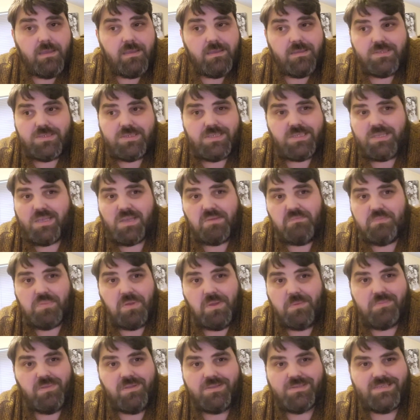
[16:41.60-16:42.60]
And she says,
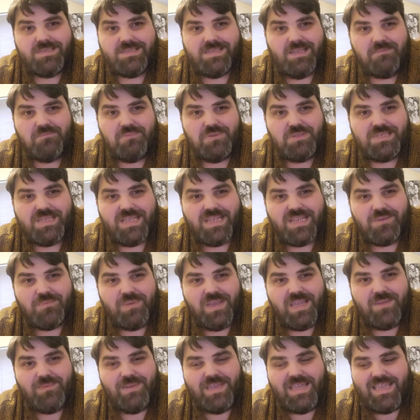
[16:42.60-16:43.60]
I'm not taking a
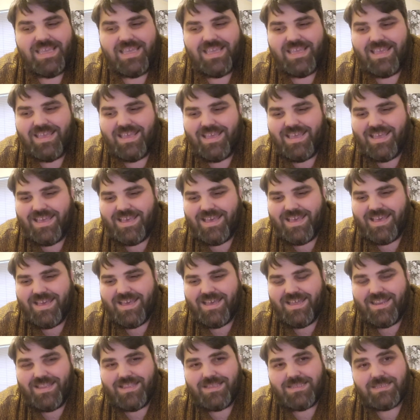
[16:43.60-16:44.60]
baby.
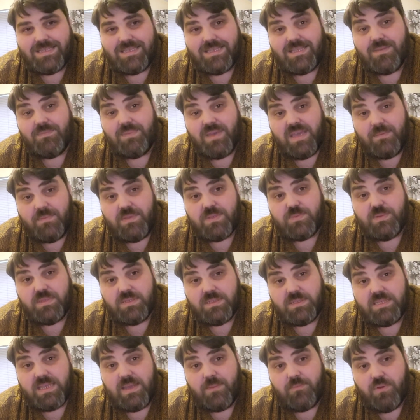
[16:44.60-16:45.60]
And he said, the baby's
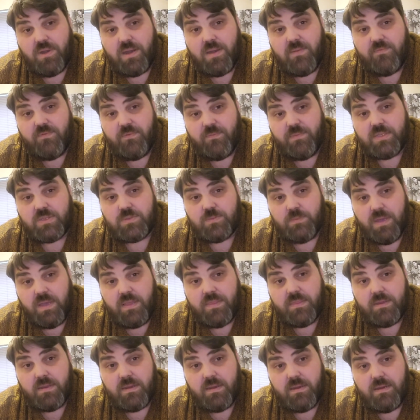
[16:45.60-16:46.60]
been separated from its
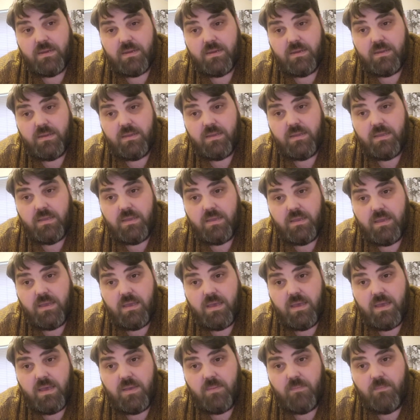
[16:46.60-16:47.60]
mother.
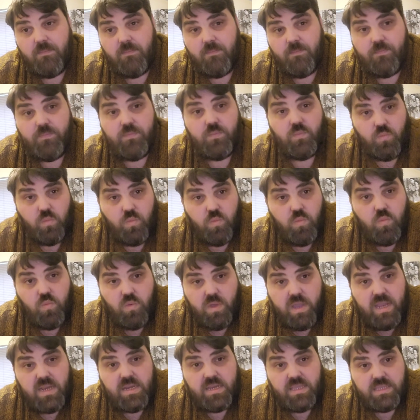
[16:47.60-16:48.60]

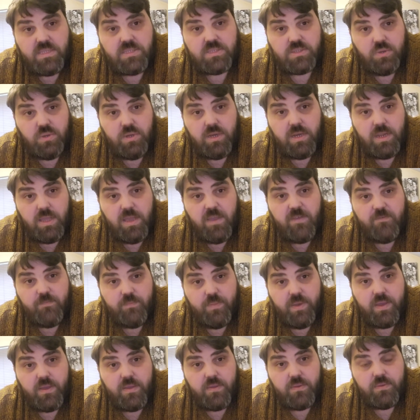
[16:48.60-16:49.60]
It needs to go on a
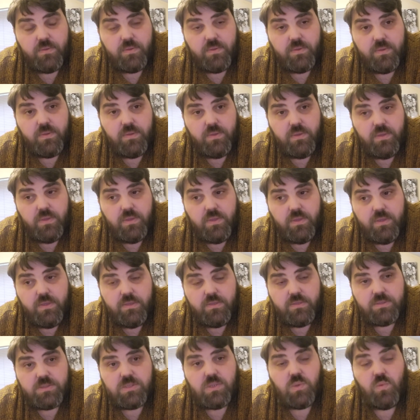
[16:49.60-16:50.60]
lifeboat.
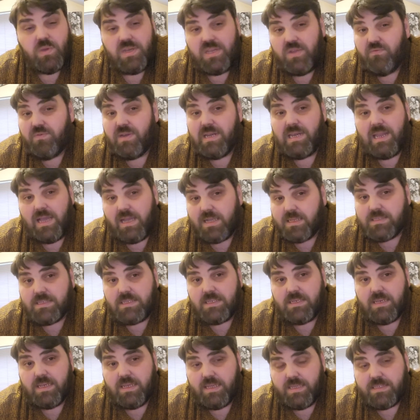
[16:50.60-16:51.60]
So Winnie
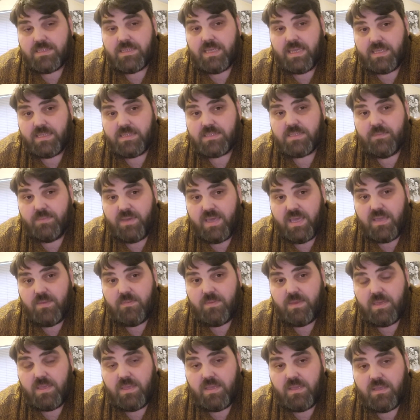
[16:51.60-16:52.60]
reluctantly takes the
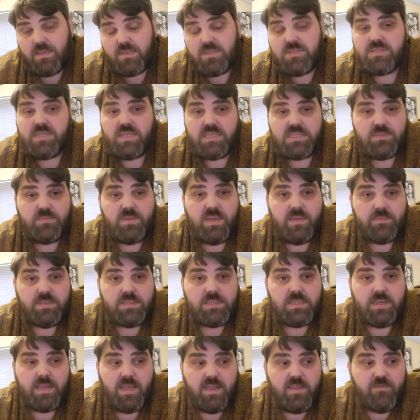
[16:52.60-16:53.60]
baby. She takes the baby to
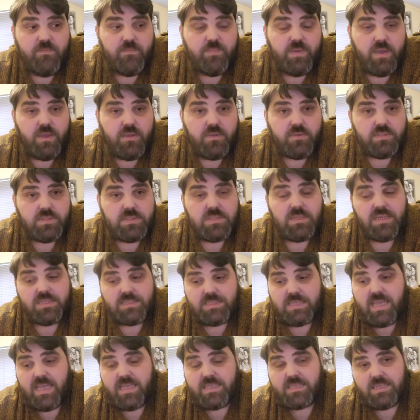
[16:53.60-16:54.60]
the lifeboat,
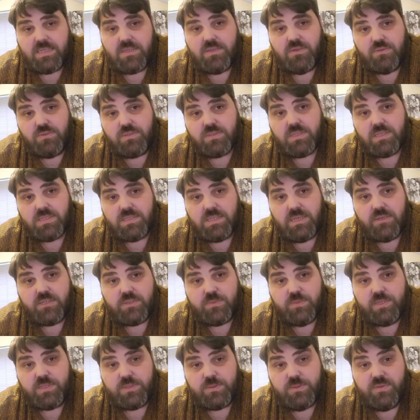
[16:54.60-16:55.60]
starts asking who's going to take
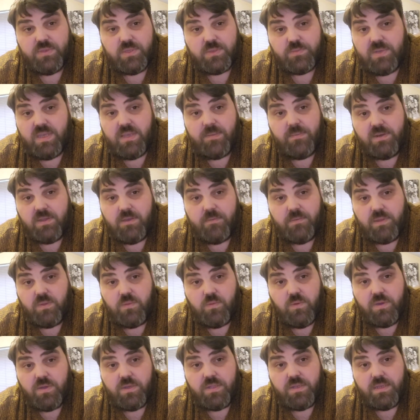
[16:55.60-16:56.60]
responsibility for this baby. Nobody
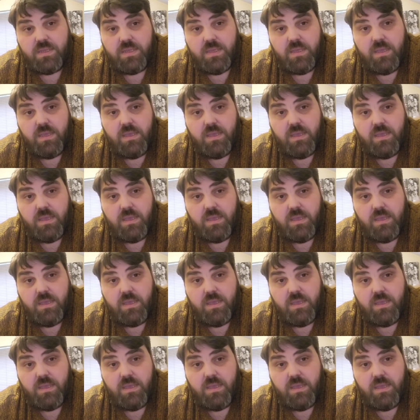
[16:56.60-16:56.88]
would.